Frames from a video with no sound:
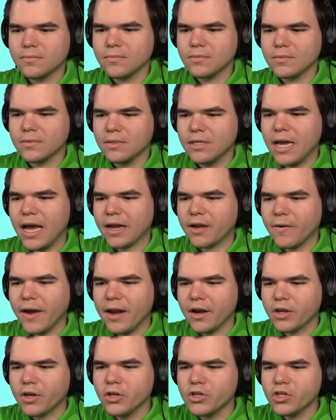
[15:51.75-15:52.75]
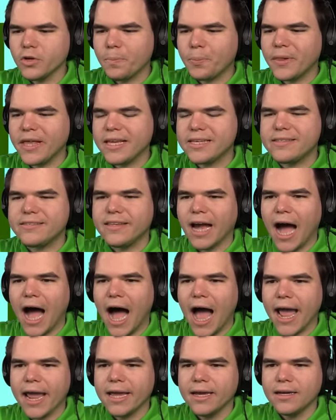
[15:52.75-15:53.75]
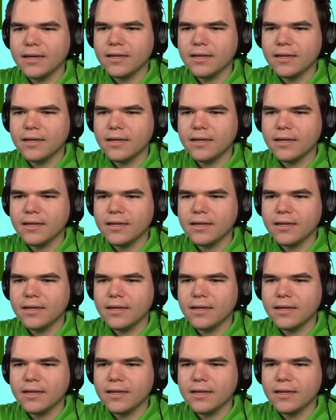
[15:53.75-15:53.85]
what? be able to get. Yeah, Crainer, could you so please slow? die?